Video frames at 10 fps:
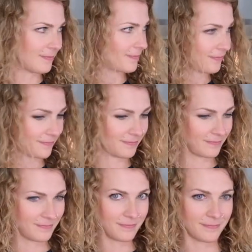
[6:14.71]

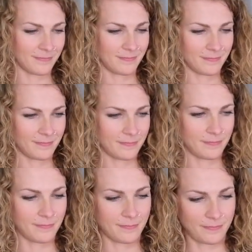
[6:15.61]

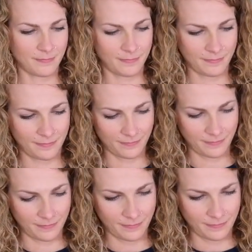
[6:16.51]

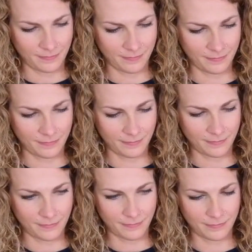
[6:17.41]

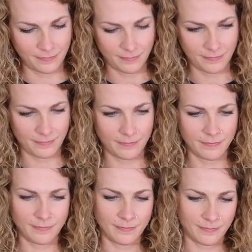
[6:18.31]

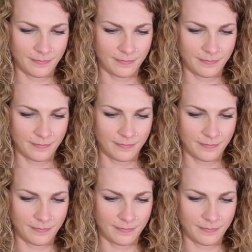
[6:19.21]
[no speech]